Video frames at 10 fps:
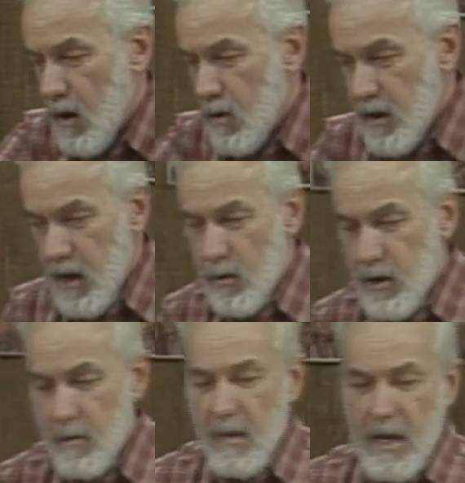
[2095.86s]
Okay, when
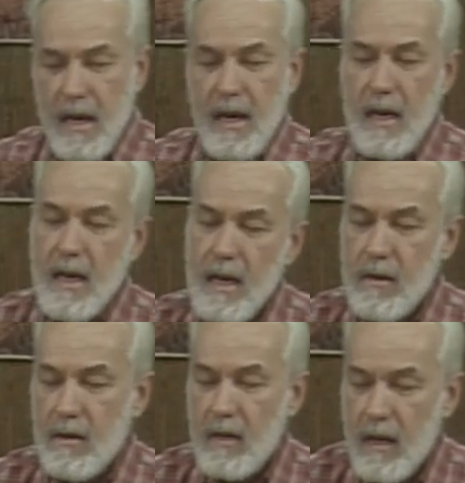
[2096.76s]
you're making a
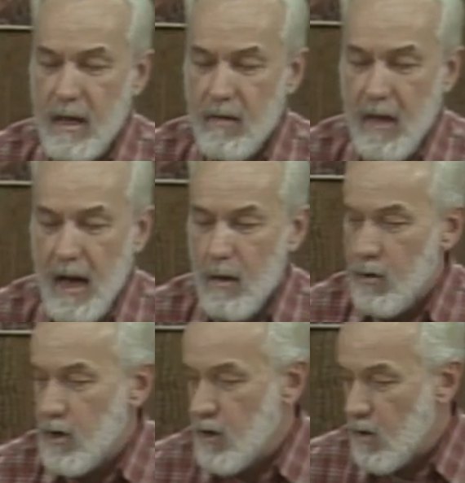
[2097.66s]
handle like that,
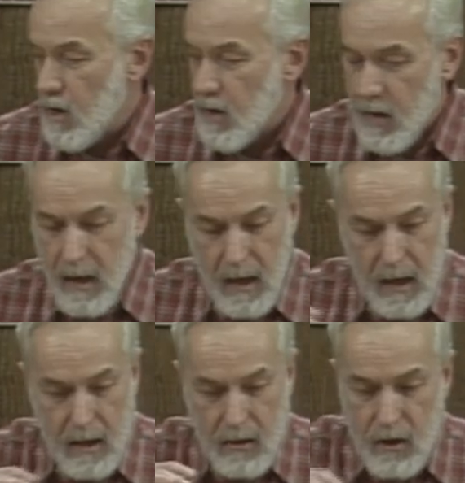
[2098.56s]
where you're going to
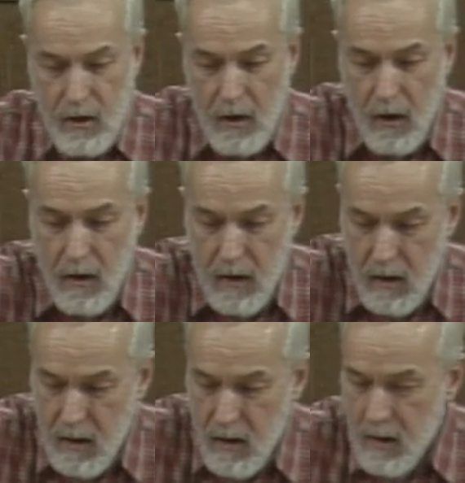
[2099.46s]
insert
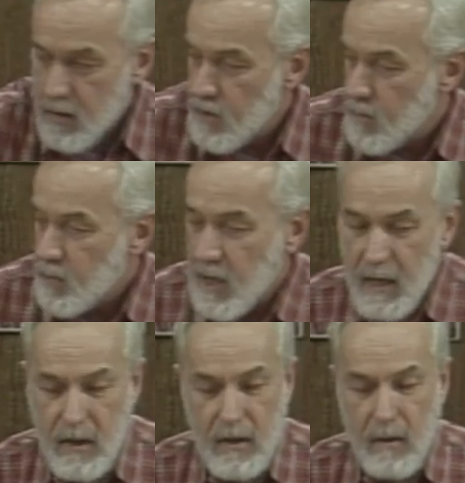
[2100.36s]
some
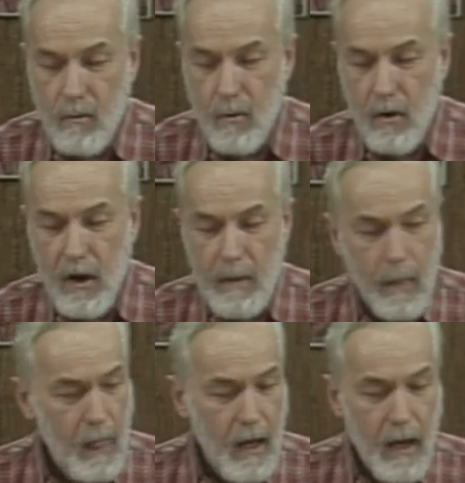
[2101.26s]
pieces of wood,
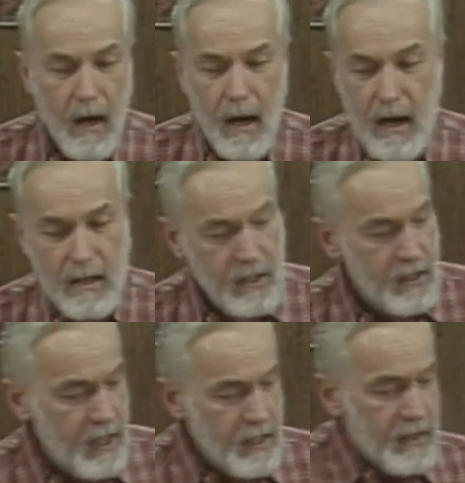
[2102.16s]
I
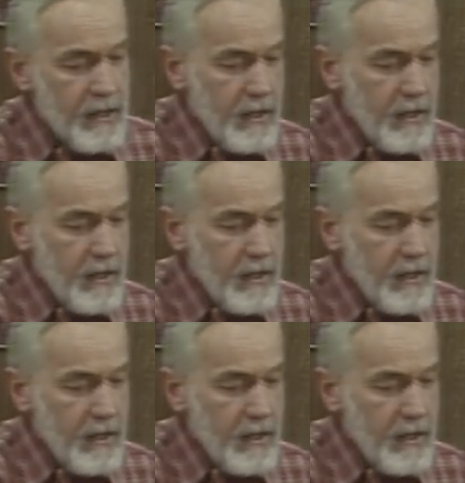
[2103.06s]
suggest that